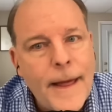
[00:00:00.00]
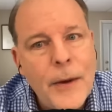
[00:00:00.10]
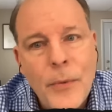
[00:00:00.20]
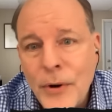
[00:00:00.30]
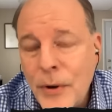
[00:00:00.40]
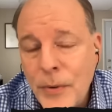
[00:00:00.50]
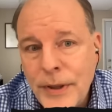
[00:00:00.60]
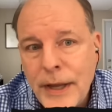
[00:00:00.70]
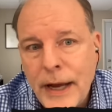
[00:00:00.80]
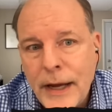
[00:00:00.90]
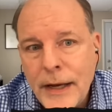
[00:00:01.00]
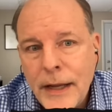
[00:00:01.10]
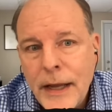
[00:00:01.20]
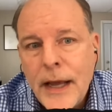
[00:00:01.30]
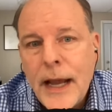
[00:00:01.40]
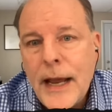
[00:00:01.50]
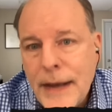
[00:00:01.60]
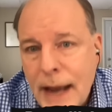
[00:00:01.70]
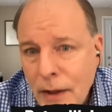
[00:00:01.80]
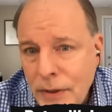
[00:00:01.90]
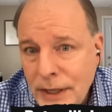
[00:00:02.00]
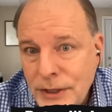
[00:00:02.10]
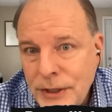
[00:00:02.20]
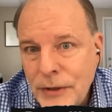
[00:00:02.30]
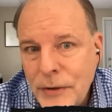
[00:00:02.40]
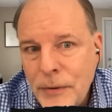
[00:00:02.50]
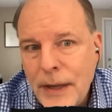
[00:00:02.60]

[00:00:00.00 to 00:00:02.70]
I won't go with that. And now they do.